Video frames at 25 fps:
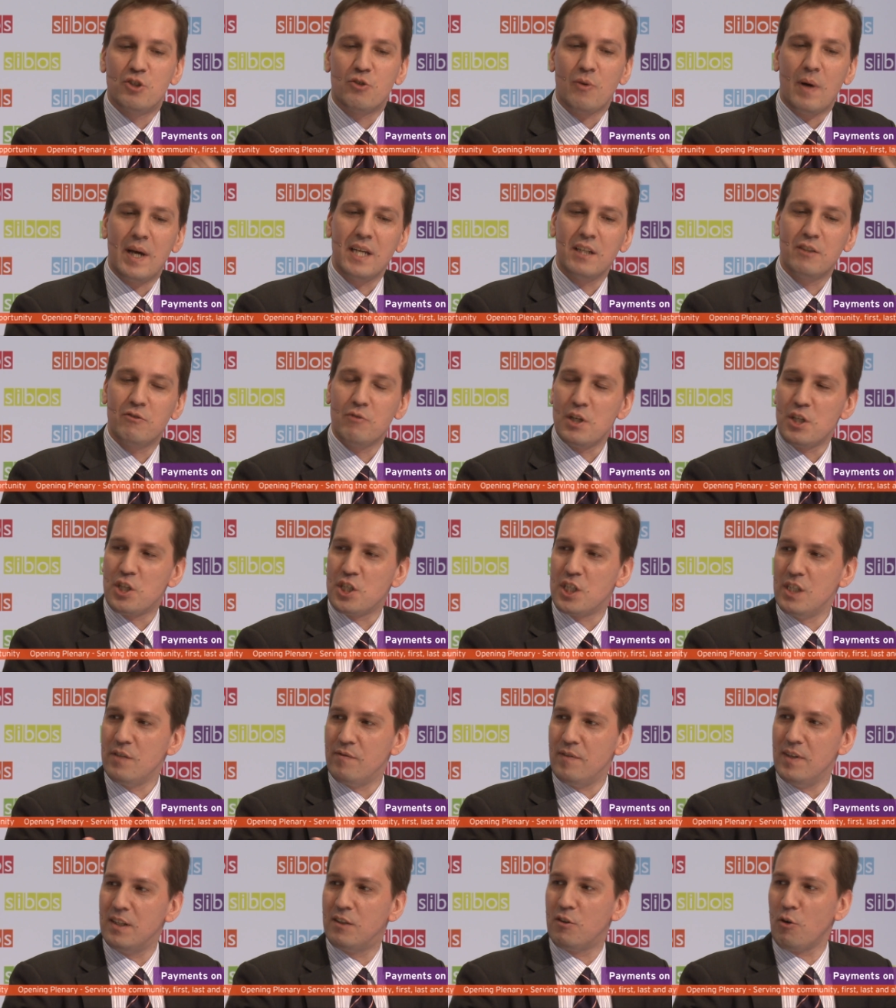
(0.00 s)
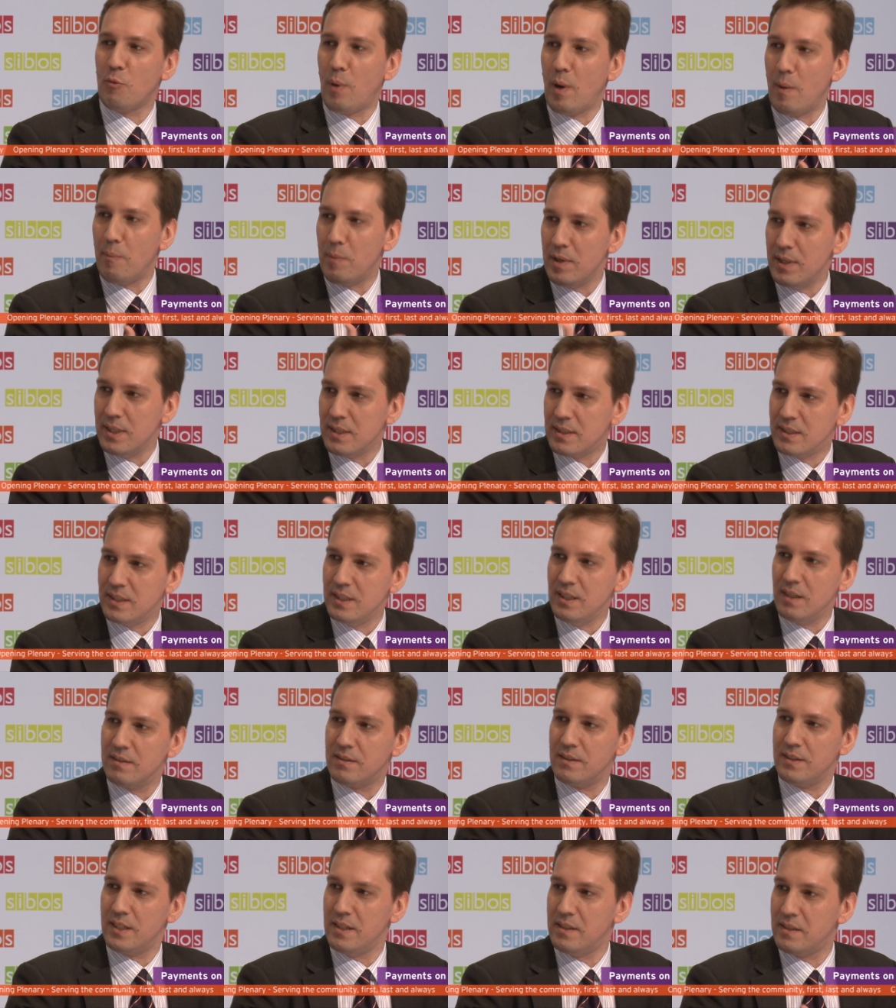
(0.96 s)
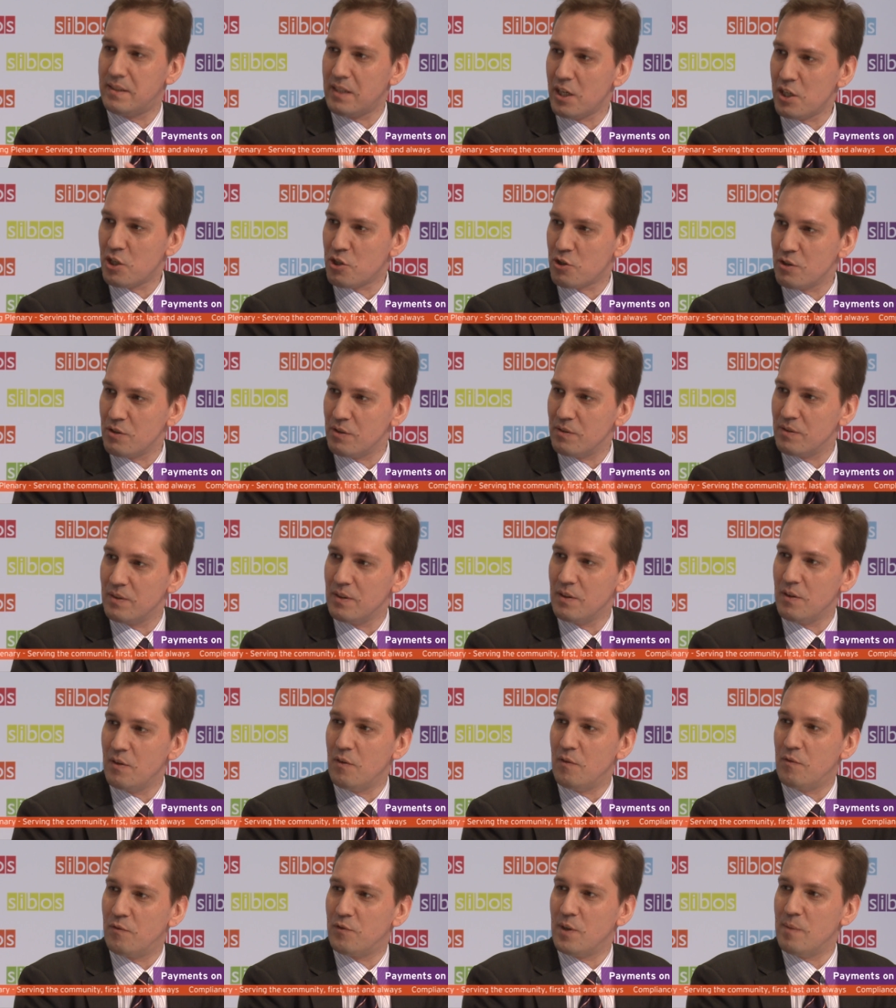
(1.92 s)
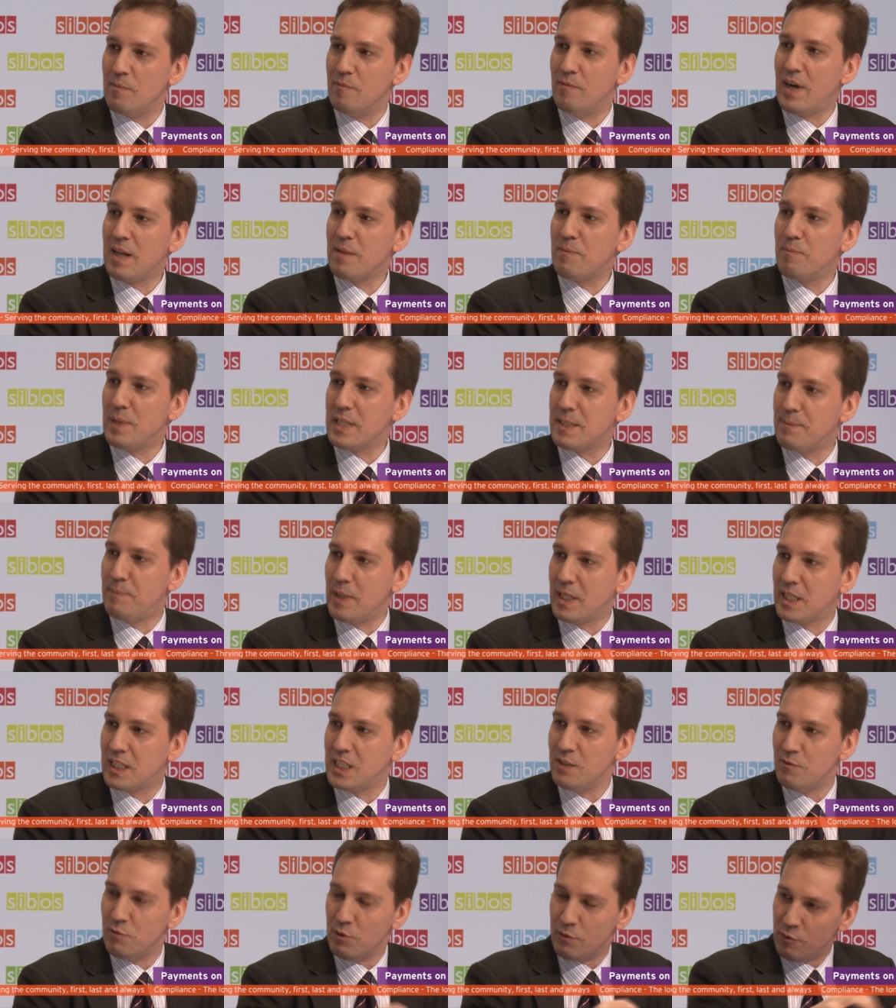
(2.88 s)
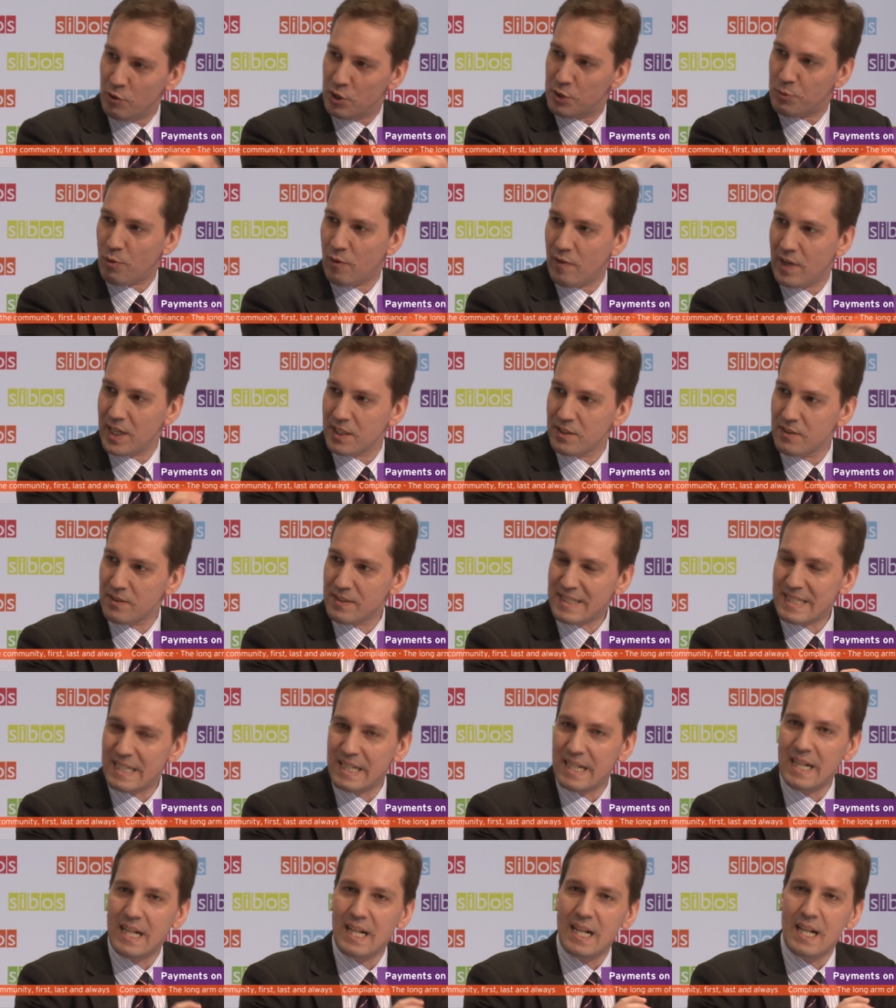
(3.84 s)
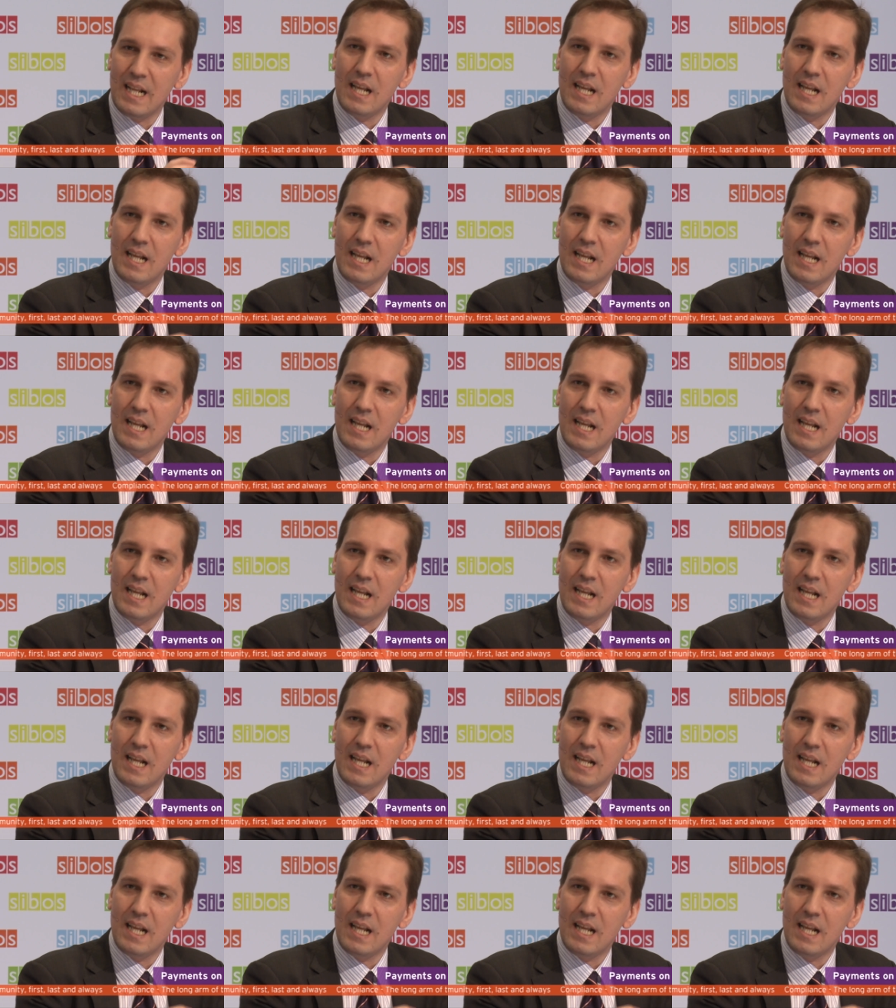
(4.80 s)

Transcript: trying to achieve interoperability and standardization from that perspective of those providers